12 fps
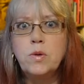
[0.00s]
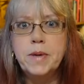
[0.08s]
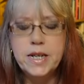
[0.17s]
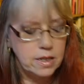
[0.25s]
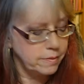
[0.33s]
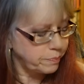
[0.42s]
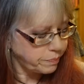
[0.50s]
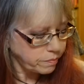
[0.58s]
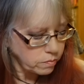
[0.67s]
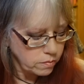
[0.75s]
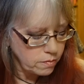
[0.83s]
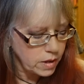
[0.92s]
amazing.
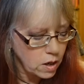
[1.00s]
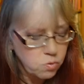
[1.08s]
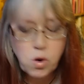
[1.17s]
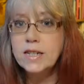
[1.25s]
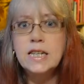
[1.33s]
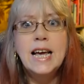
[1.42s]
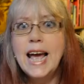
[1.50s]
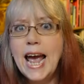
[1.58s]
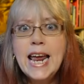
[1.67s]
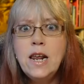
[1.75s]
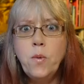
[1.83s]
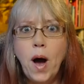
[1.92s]
Right,
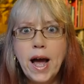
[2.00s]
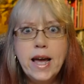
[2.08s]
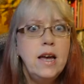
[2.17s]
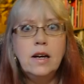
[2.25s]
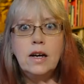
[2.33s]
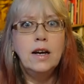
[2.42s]
anyway,